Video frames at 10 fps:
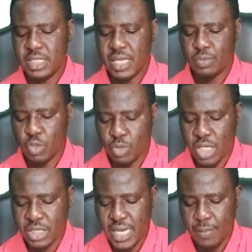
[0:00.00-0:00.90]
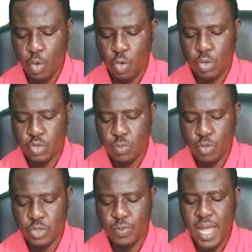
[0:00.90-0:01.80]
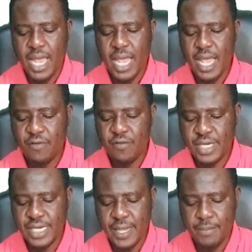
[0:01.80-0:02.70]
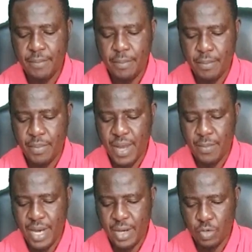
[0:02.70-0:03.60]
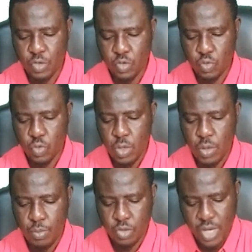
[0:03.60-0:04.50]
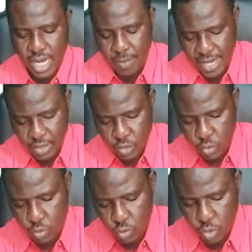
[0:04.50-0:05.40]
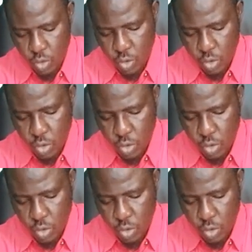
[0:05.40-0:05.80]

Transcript: since I'm subtracting, I'm not going to multiply every term by minus 2, but rather by 2.